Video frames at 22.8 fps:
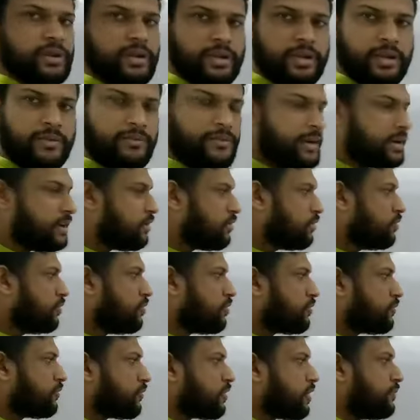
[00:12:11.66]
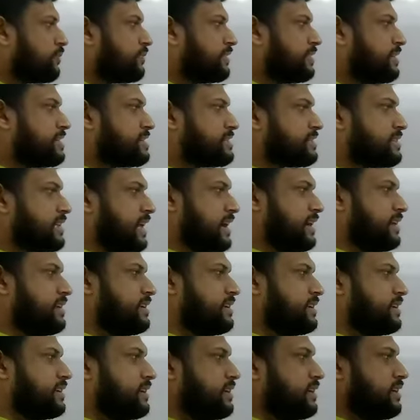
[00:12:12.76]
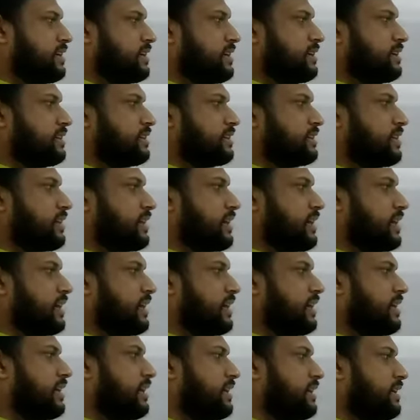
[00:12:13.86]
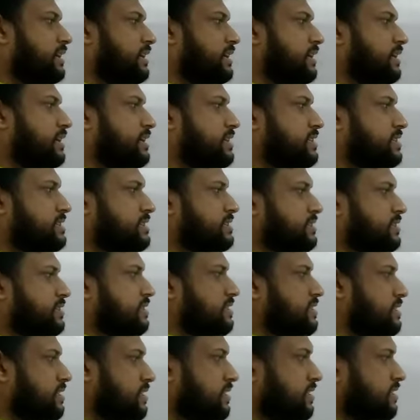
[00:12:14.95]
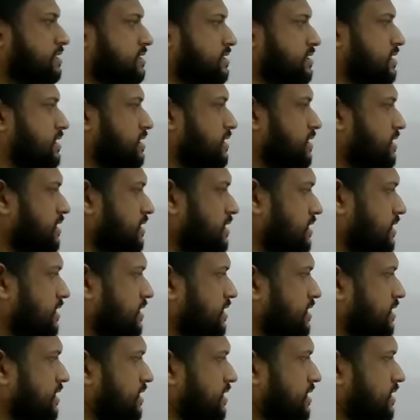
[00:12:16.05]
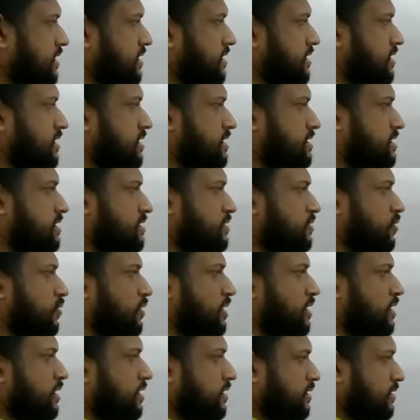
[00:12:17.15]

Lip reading: if I look from this side, the current is, see, this is going